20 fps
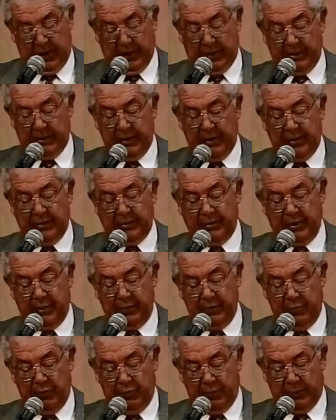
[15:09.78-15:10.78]
this, and we
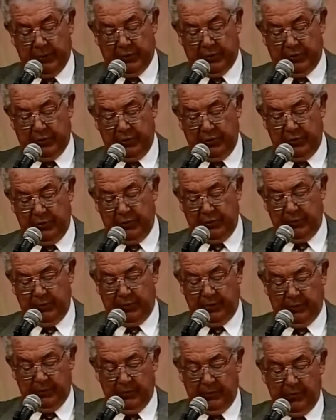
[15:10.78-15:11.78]
want to make sure that we,
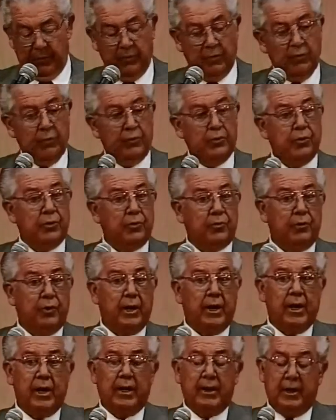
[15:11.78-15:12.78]
we do it
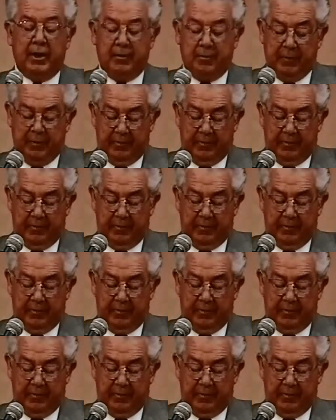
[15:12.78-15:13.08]
right and,